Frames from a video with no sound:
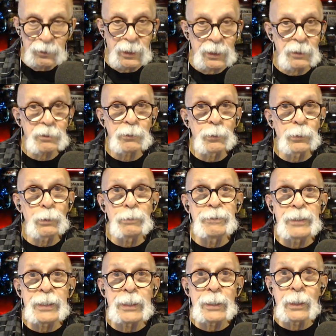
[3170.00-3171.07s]
send us a little
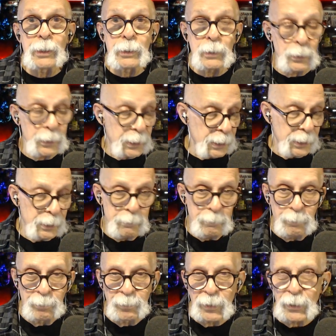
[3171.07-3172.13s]
video,
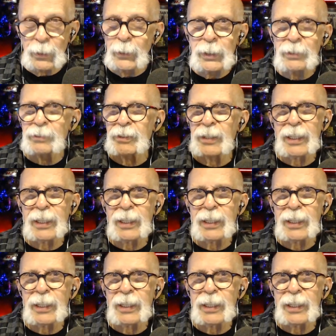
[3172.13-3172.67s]
okay? 30